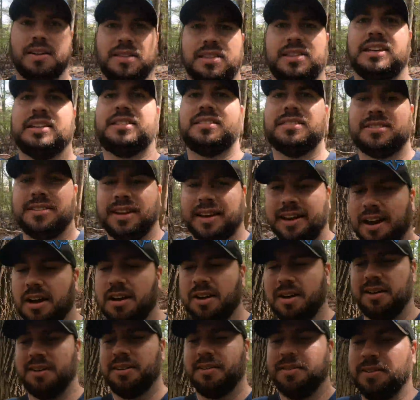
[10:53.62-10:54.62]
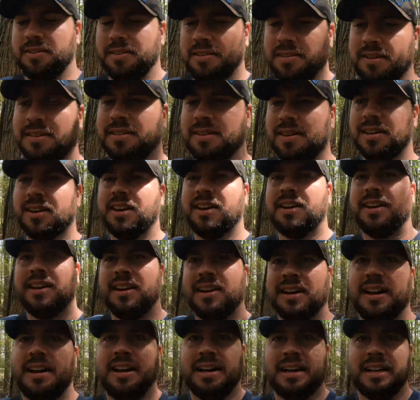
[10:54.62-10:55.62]
This is like
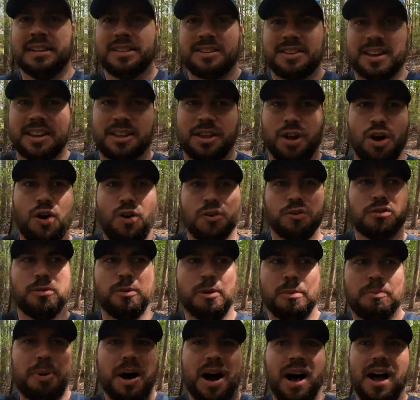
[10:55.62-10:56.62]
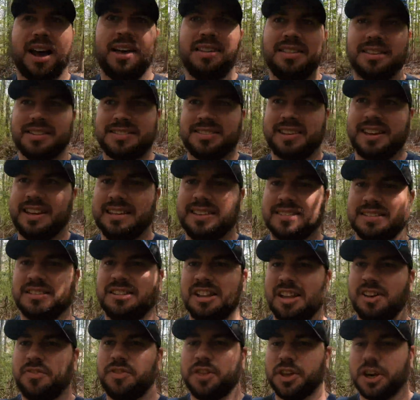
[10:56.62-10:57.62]
it's like the ultimate behind the scenes
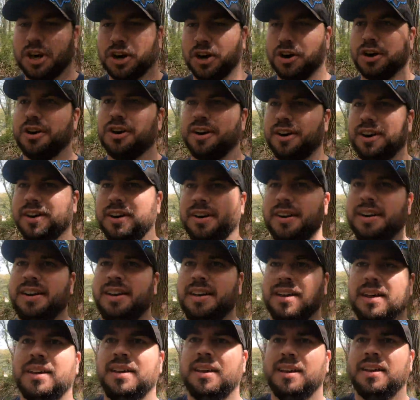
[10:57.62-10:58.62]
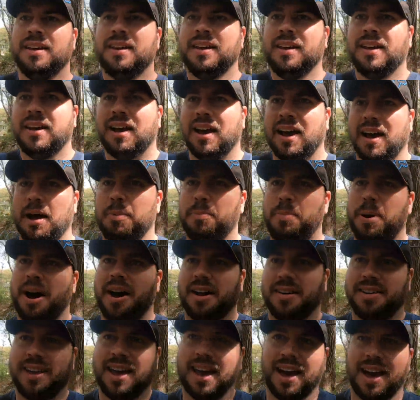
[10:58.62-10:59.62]
lift the curtain
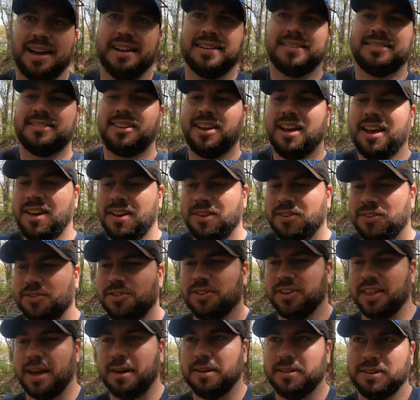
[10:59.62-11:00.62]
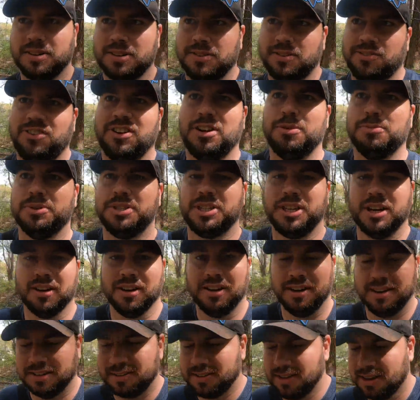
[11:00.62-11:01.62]
podcast for that film
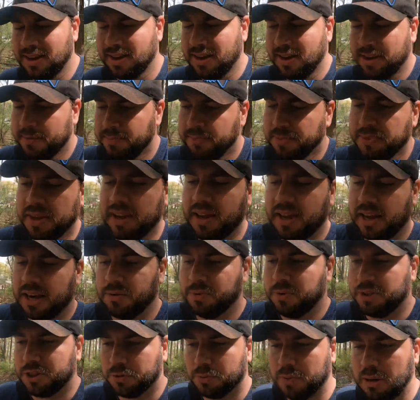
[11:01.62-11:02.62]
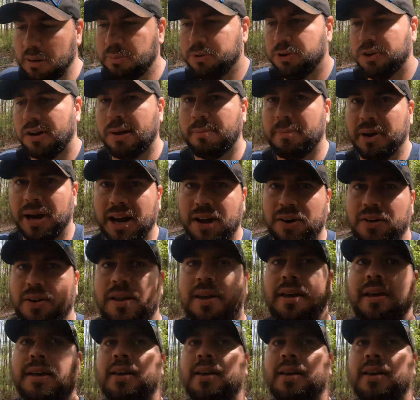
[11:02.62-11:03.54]
series. And with the reboot coming out,